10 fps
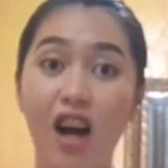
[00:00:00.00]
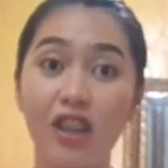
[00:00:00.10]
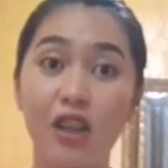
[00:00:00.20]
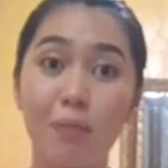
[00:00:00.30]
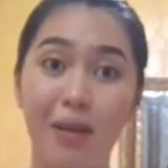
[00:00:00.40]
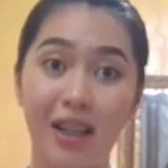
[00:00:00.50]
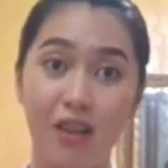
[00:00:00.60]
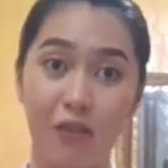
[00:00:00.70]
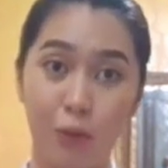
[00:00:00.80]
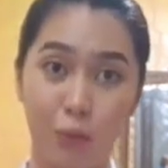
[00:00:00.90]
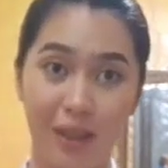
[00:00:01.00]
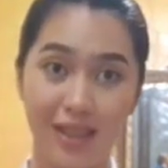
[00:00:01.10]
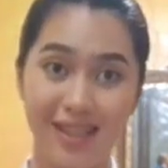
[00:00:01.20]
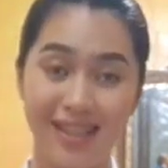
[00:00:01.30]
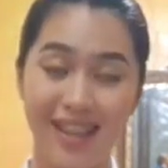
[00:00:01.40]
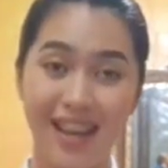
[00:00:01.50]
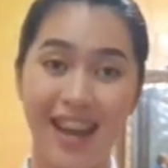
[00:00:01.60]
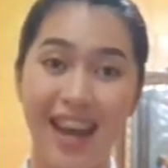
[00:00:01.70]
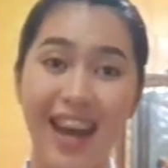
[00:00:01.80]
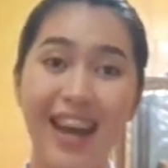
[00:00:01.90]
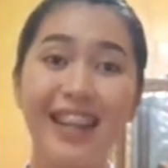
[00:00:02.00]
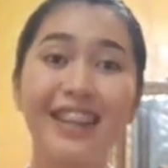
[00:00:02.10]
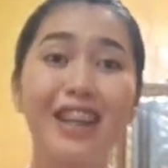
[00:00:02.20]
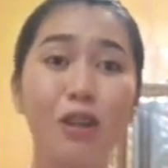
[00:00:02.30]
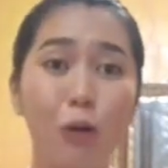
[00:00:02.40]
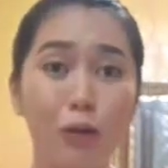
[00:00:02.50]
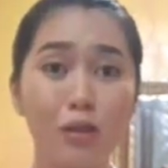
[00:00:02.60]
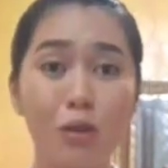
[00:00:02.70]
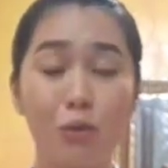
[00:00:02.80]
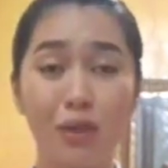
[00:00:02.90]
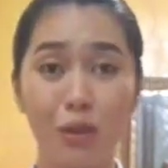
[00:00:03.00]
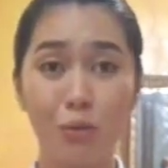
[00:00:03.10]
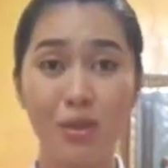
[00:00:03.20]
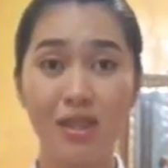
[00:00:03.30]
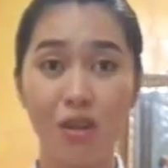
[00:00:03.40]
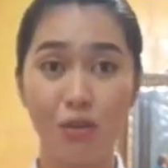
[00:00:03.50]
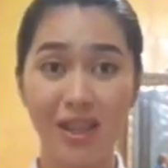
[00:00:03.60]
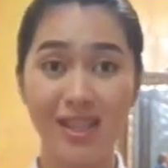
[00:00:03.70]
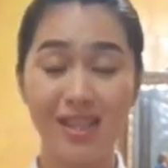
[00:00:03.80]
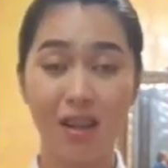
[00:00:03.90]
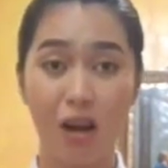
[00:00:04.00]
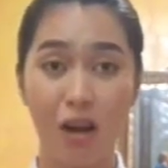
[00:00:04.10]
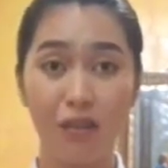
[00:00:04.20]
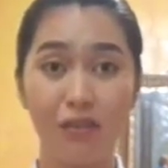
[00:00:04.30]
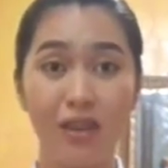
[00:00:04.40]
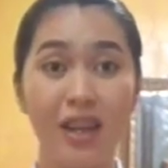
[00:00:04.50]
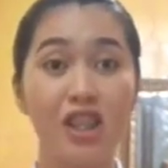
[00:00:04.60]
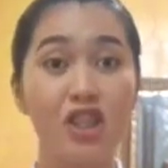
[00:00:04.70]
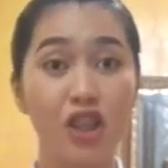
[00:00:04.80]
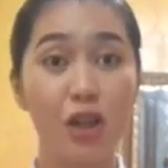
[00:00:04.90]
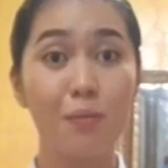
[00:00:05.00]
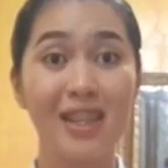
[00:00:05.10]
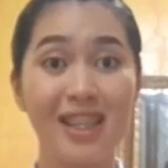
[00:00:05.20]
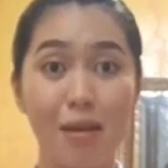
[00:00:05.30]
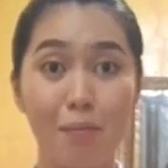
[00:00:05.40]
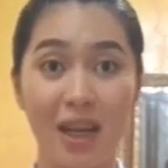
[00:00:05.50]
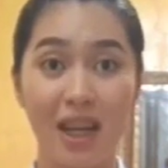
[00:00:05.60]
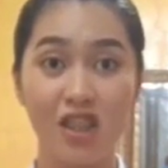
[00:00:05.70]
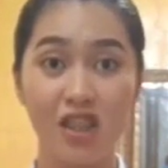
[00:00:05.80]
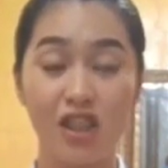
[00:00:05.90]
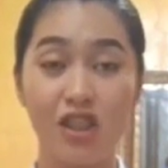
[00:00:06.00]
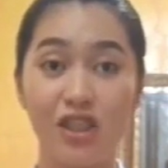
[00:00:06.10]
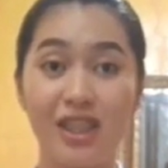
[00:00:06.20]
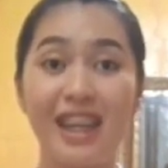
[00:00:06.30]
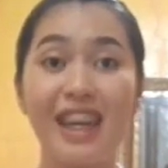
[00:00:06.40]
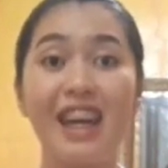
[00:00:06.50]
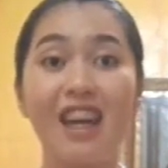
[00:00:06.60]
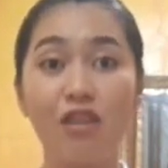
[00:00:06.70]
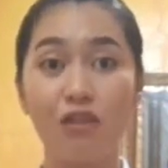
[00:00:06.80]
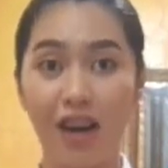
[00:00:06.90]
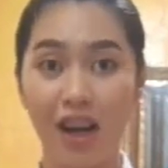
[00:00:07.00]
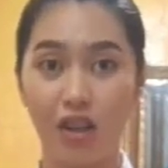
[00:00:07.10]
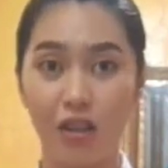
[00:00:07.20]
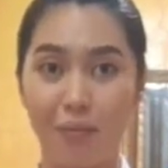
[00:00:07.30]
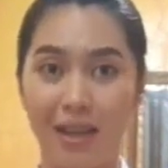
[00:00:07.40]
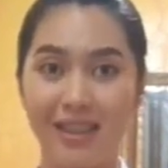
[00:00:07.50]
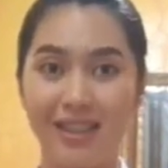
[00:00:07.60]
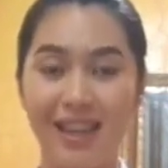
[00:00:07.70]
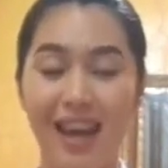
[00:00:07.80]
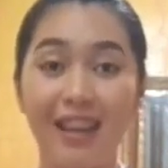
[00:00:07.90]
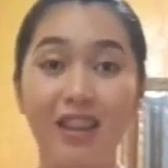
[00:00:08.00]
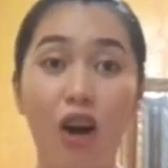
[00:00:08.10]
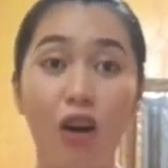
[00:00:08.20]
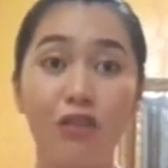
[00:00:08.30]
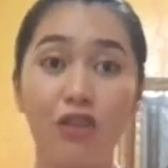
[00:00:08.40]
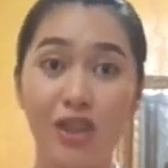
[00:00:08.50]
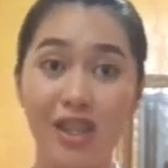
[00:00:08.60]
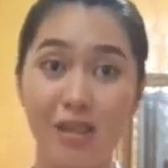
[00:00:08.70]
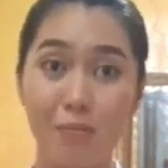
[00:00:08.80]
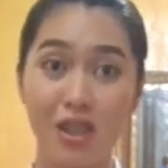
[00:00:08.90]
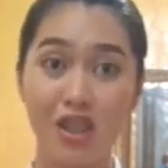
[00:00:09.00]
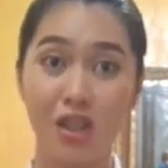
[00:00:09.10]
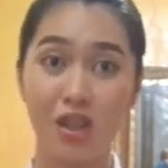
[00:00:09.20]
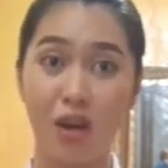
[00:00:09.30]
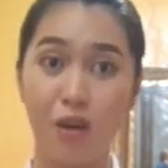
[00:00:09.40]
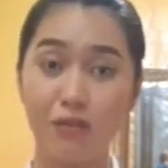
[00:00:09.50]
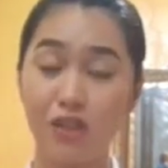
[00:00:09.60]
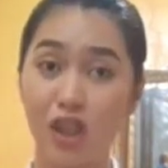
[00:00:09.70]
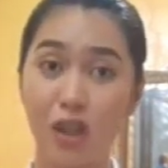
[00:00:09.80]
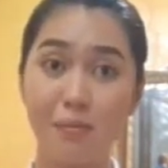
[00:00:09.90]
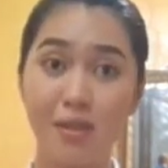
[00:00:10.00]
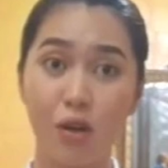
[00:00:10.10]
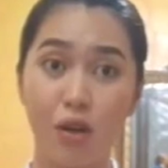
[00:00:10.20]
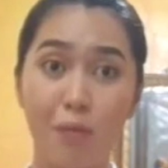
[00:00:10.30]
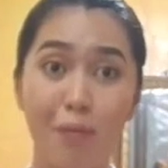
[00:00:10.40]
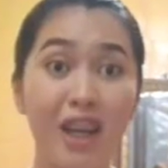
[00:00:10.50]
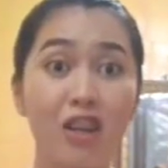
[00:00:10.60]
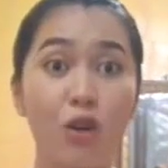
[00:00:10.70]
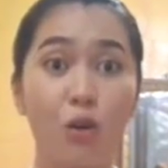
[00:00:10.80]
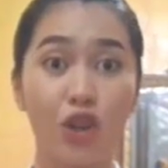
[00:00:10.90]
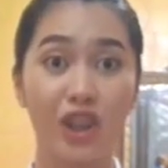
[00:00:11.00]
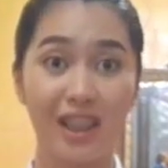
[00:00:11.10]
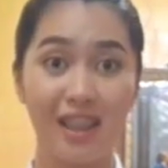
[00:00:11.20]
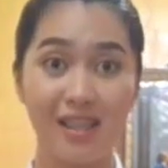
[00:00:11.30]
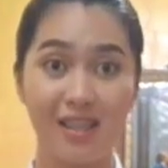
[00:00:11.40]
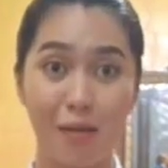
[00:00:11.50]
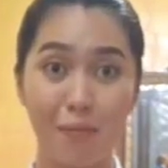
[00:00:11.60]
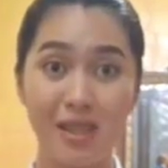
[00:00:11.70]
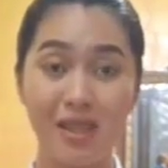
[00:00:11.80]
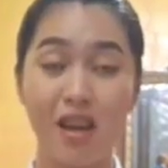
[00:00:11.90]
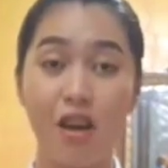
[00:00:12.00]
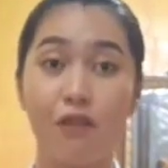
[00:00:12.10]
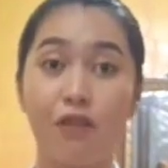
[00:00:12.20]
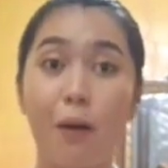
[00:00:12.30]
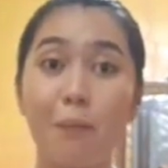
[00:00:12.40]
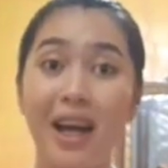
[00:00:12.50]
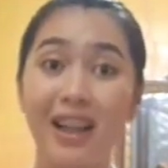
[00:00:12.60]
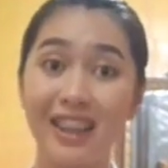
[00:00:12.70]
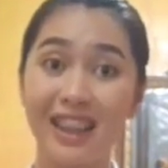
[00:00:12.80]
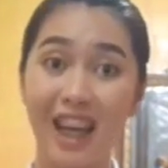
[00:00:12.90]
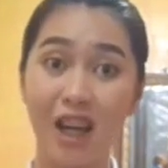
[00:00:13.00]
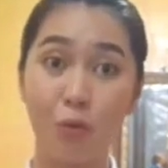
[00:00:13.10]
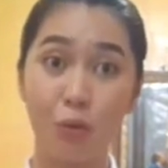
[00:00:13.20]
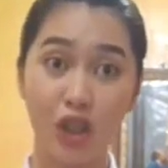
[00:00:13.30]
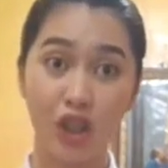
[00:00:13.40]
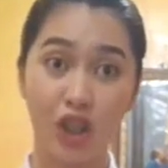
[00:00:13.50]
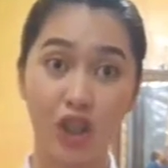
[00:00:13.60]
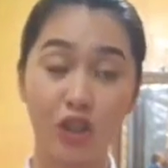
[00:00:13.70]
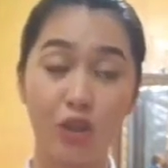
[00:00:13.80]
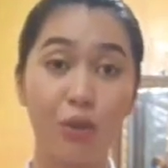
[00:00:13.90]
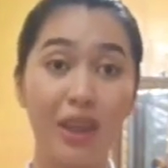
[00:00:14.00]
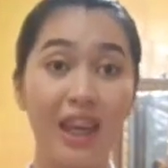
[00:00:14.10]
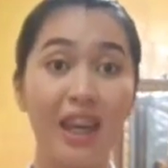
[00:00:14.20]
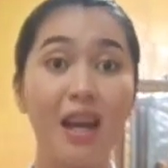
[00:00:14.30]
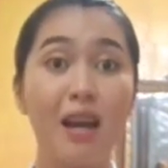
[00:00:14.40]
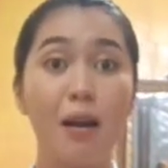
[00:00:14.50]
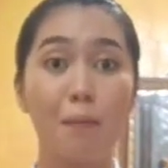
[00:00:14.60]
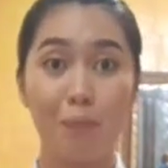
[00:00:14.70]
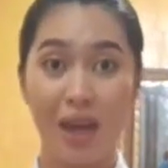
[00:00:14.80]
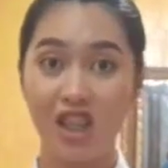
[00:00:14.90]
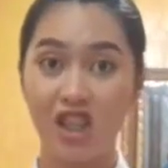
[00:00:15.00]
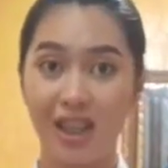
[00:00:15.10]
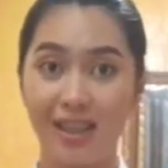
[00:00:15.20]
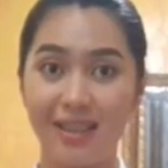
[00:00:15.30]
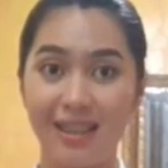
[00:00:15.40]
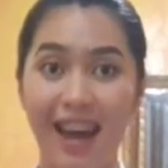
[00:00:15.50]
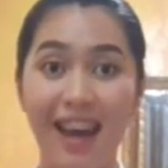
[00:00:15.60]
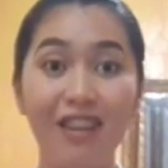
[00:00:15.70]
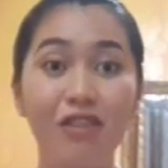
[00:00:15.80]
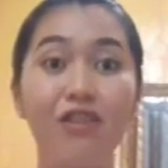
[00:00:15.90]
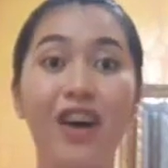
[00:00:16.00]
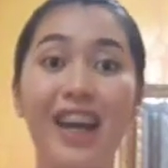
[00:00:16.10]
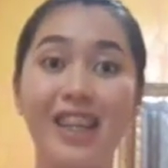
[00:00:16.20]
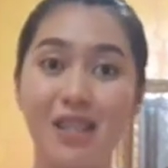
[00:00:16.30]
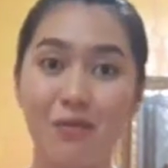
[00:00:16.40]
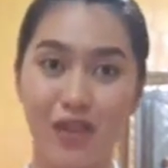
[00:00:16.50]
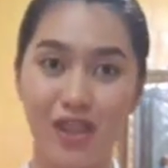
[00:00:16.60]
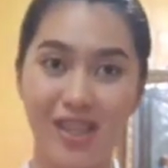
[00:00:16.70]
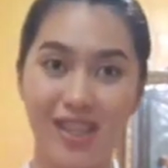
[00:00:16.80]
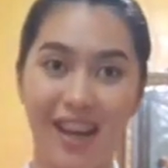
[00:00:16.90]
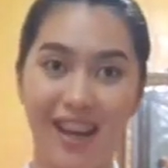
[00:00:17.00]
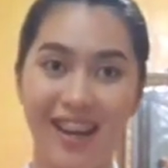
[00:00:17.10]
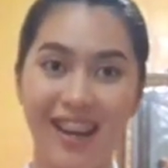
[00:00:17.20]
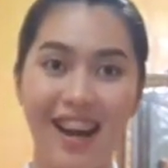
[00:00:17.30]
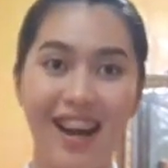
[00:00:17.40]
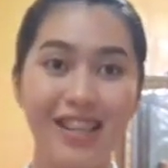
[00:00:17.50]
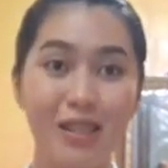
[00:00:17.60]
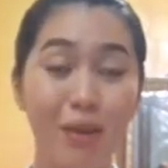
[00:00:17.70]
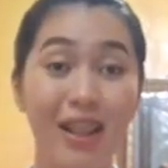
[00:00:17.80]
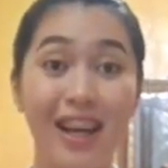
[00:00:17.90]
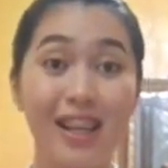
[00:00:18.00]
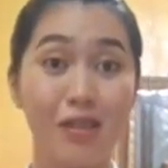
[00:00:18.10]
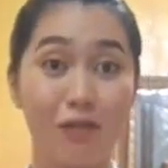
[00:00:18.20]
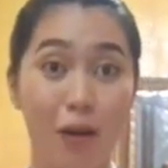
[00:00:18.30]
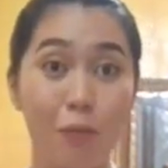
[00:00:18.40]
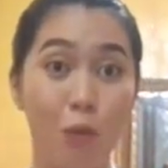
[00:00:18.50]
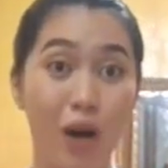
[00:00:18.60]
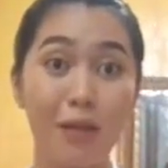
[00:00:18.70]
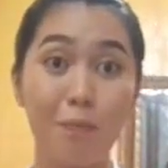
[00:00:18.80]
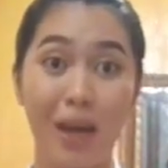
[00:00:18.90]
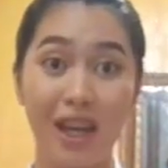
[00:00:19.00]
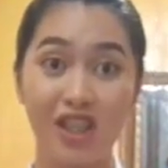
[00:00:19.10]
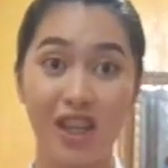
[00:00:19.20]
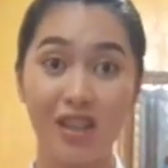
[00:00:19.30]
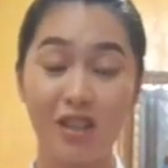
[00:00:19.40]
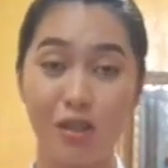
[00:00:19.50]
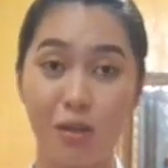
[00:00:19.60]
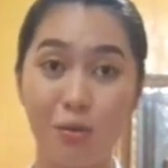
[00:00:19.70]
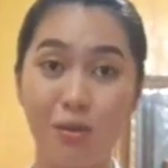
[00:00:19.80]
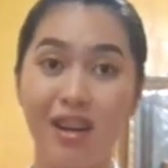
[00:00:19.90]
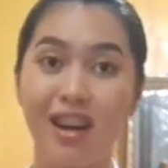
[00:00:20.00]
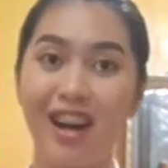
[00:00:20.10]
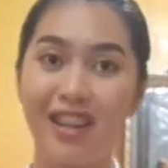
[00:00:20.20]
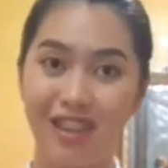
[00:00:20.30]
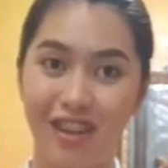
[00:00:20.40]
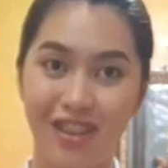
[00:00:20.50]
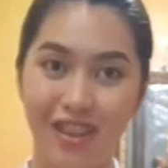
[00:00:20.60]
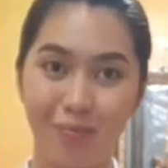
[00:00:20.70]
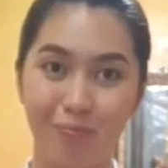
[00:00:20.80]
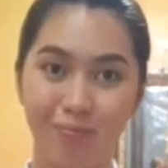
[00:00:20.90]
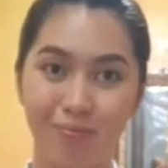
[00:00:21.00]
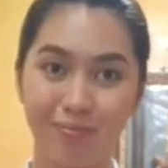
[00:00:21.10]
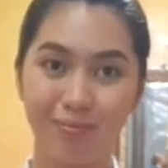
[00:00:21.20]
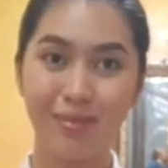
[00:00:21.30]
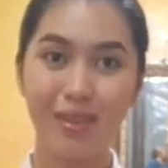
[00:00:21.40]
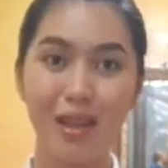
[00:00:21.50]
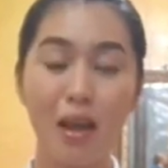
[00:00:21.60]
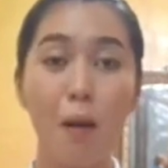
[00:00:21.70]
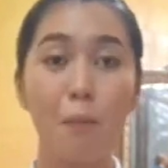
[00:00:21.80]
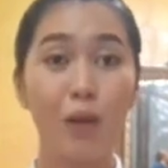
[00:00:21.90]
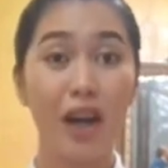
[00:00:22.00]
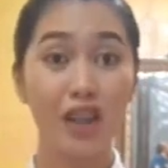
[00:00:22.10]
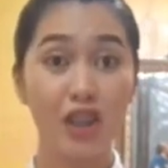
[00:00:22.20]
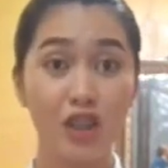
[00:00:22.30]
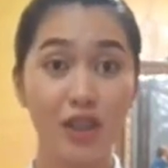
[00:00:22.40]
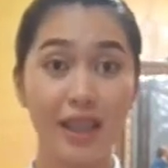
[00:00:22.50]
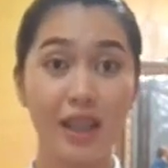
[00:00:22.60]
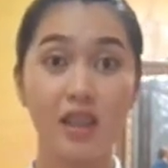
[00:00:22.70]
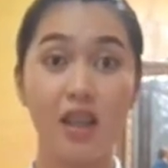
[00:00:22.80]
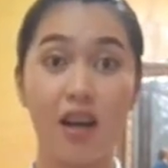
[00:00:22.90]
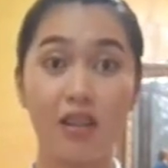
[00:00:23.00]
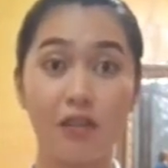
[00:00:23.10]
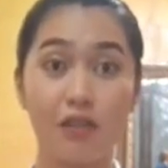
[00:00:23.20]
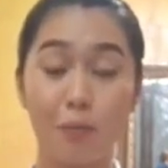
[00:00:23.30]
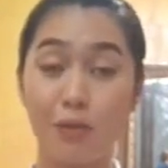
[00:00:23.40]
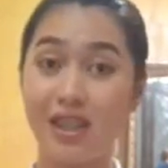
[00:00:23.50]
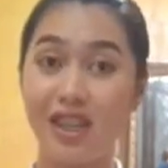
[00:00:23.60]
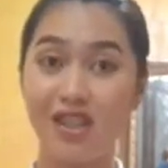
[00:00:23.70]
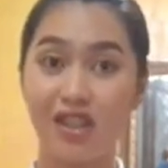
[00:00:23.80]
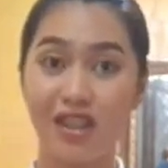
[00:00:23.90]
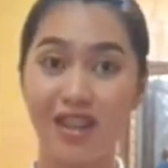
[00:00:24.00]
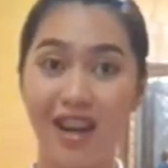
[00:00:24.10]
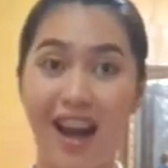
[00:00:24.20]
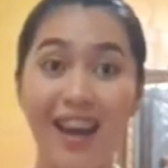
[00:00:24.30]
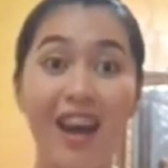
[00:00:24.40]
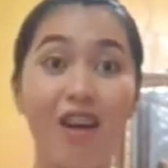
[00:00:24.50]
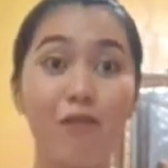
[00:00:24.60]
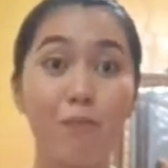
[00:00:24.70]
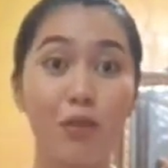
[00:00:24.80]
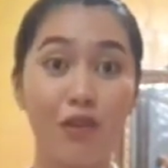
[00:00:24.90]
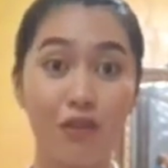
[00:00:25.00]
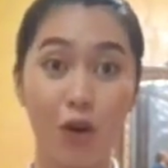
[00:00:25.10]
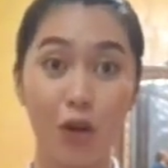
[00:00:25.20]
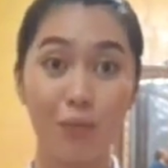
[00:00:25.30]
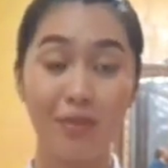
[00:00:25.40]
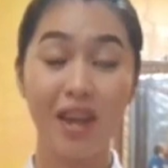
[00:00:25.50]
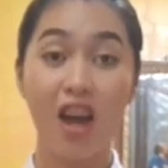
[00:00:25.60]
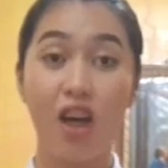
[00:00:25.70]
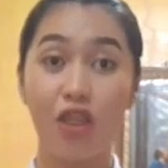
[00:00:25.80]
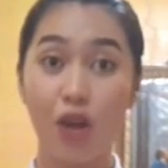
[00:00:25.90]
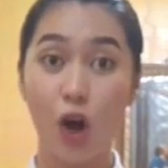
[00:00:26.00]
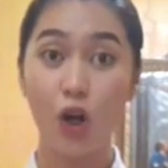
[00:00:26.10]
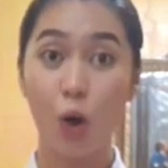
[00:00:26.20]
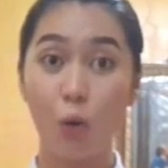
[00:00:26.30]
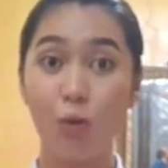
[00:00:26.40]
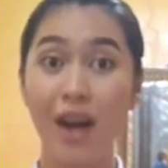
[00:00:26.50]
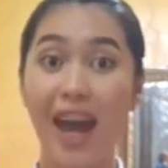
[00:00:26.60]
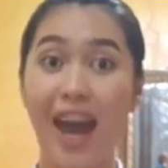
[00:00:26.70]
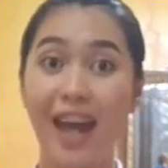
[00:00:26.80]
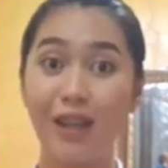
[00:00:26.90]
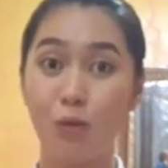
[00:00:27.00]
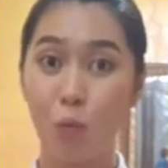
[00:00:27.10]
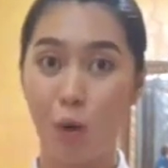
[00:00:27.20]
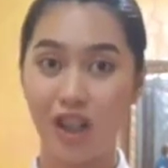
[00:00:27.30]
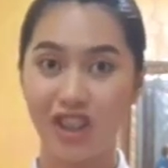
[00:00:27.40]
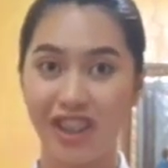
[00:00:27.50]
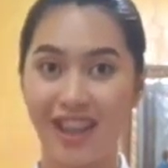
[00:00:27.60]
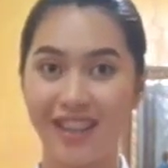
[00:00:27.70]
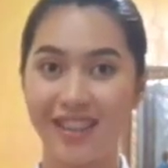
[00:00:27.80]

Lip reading: other body fluids. And it also reduces the risk of germ dissemination to the environment and of transmission of germs or microorganisms from healthcare worker to the patient and vice versa, as well as from one patient to another. Prior to the conduct of the procedure, I have performed thorough hand washing.